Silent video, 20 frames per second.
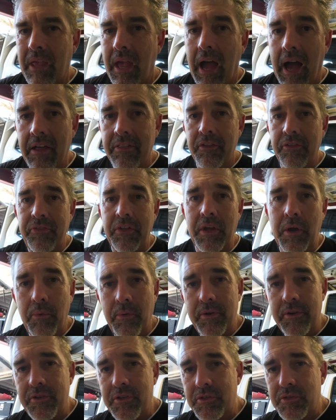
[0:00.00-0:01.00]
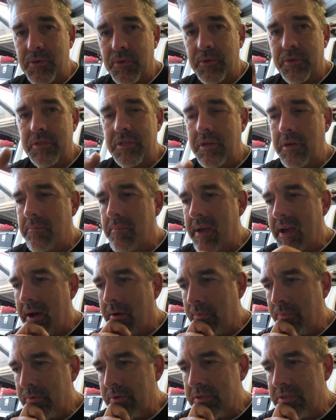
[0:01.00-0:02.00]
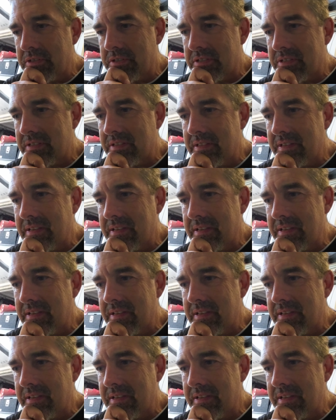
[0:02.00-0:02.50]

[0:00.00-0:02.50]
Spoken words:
Other thing I wanted to talk to you about was